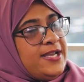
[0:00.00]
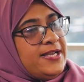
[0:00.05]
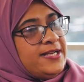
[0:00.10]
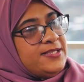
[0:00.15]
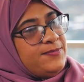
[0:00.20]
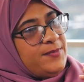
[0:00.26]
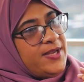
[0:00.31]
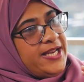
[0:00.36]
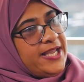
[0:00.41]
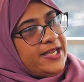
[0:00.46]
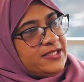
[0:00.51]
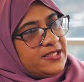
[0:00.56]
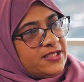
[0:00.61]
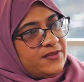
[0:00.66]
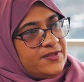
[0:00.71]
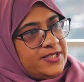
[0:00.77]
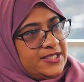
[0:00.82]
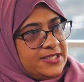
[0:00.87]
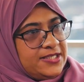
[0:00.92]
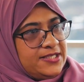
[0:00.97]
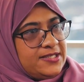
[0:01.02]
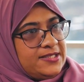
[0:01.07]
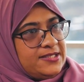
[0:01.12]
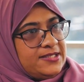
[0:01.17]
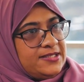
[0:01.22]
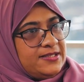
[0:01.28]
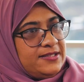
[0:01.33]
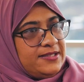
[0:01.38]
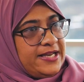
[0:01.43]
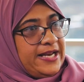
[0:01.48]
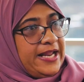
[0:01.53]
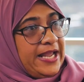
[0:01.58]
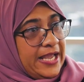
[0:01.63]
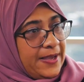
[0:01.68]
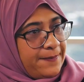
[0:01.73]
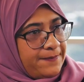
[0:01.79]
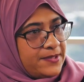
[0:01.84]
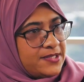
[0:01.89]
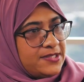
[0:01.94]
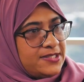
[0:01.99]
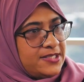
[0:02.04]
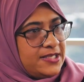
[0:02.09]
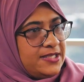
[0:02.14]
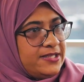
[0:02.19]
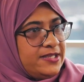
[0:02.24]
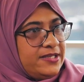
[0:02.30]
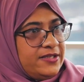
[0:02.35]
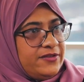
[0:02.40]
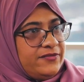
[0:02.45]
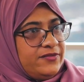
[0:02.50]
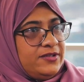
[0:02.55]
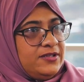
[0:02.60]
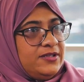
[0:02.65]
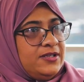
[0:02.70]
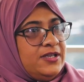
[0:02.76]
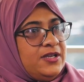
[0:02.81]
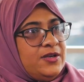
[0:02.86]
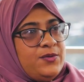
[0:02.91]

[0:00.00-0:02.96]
There's many activities that happens in the river,